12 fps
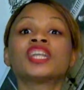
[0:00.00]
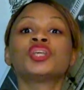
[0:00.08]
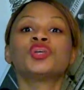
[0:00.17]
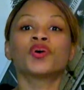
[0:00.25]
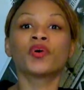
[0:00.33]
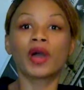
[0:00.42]
and
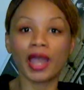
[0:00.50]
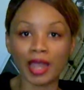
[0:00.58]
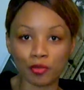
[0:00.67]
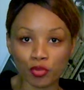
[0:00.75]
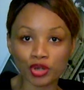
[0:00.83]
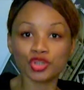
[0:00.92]
your
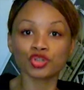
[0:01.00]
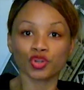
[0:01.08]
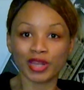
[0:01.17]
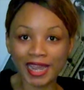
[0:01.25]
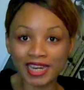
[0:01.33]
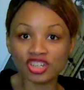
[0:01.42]

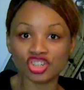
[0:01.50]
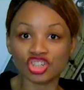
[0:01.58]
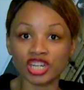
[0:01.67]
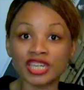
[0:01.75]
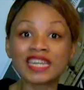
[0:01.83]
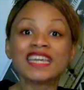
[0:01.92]
emotional
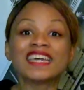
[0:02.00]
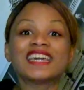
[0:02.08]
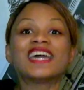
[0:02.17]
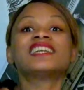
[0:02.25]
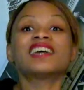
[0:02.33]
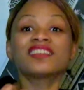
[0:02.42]
energy.
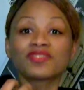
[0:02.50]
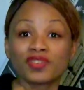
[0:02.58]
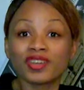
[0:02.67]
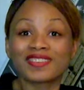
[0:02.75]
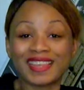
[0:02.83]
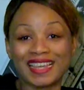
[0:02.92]
And that's
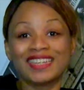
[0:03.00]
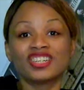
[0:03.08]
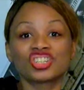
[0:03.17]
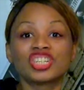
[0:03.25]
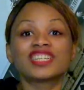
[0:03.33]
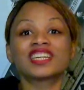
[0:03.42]
this
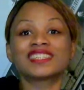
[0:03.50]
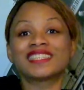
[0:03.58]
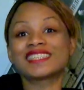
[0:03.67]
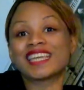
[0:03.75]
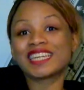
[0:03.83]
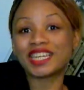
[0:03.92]
energy that
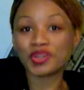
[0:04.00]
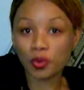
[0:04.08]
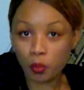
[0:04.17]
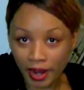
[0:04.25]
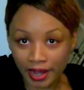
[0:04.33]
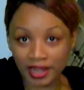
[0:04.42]
is taken
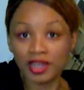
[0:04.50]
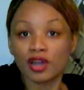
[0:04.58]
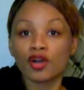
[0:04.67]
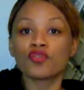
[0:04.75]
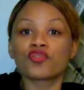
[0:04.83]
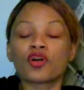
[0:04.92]
away
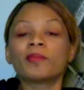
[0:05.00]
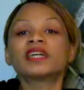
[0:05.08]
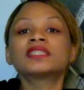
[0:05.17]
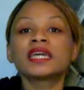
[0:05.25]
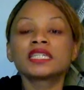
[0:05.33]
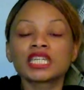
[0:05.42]
from
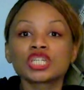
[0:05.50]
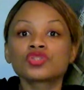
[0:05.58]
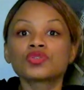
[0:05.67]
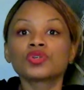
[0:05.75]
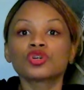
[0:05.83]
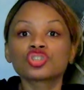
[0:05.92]
attending
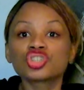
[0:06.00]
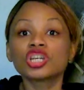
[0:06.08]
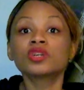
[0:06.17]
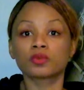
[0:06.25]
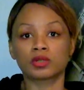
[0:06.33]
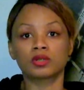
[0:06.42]
to your
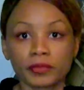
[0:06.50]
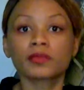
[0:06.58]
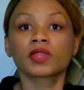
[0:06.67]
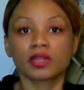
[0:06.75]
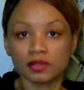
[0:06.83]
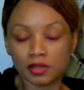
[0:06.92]
children.
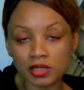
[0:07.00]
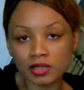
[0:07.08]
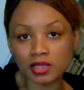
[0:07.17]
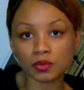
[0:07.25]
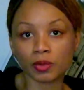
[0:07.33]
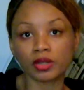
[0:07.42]
So
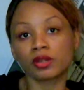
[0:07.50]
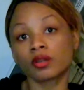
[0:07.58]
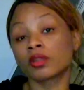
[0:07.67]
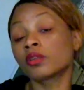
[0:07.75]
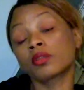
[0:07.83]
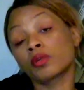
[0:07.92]
this is one
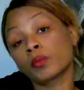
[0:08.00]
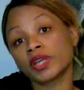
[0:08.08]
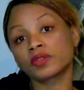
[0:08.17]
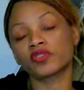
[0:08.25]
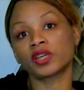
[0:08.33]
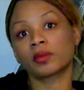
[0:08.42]
another way
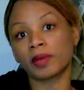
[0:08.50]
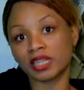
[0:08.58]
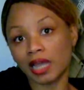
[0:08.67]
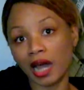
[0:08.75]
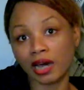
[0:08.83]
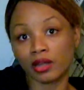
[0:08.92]
to think
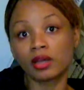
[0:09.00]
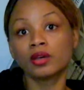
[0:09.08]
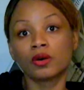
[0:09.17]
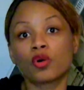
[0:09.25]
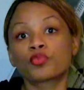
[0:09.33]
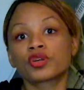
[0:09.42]
about how
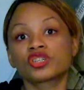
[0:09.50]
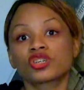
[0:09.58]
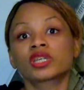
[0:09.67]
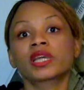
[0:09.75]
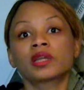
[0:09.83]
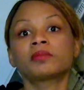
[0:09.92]

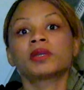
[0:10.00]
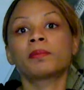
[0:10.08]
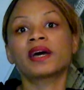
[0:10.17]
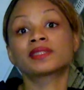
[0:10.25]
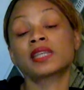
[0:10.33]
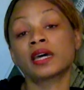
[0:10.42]
oppression can be
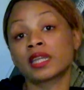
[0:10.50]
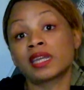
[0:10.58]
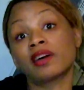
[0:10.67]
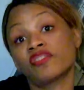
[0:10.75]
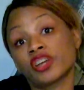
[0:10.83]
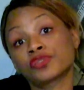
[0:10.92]
passed down and
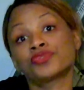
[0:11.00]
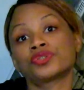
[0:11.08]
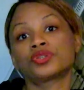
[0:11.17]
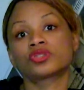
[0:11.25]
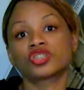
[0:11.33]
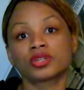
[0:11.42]
affect
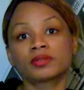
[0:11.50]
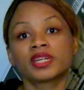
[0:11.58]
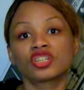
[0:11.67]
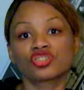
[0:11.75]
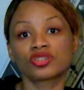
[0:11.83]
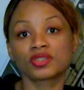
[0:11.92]
future
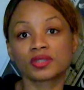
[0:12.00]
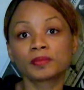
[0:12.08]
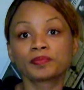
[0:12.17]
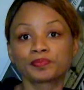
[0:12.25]
generations